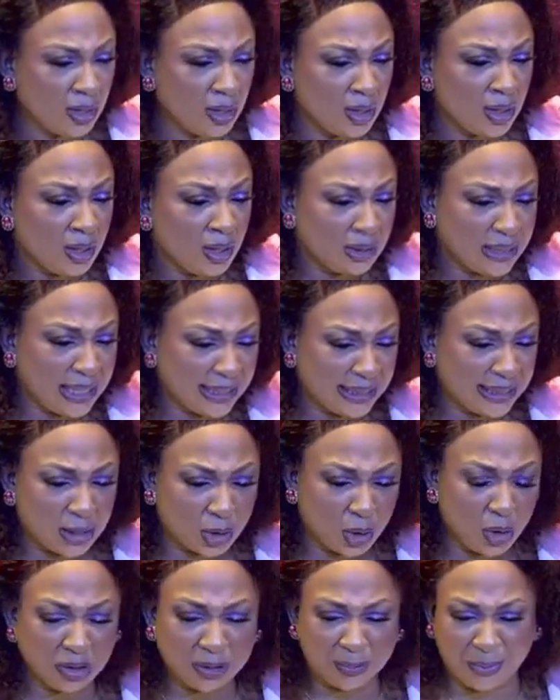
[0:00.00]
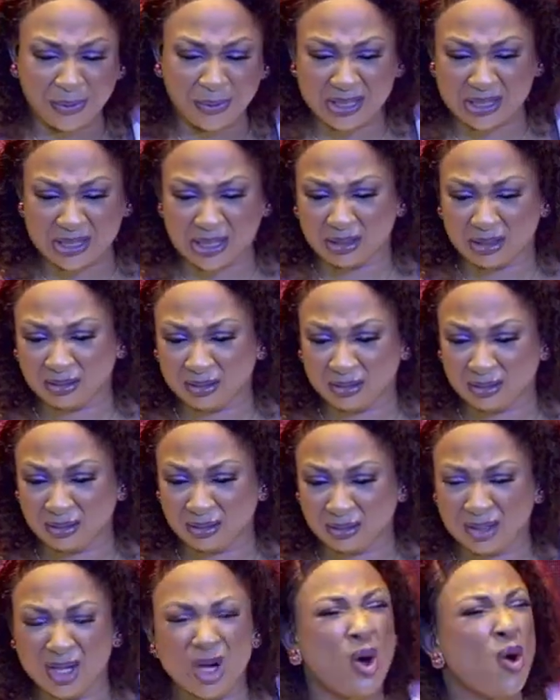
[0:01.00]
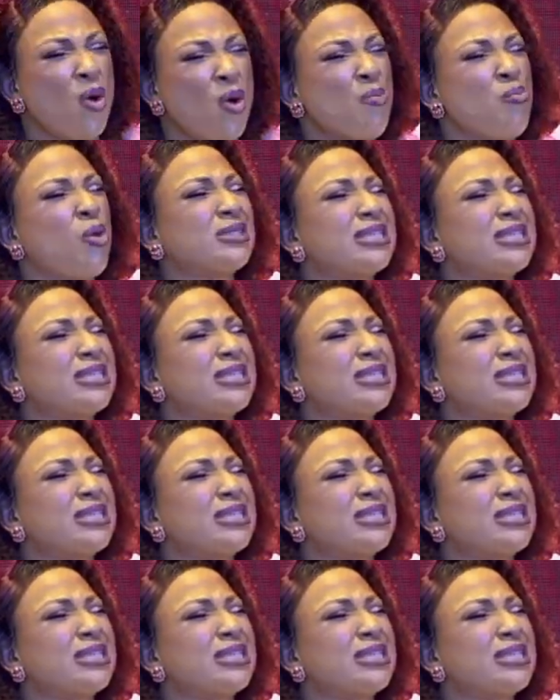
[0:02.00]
Then the third person. But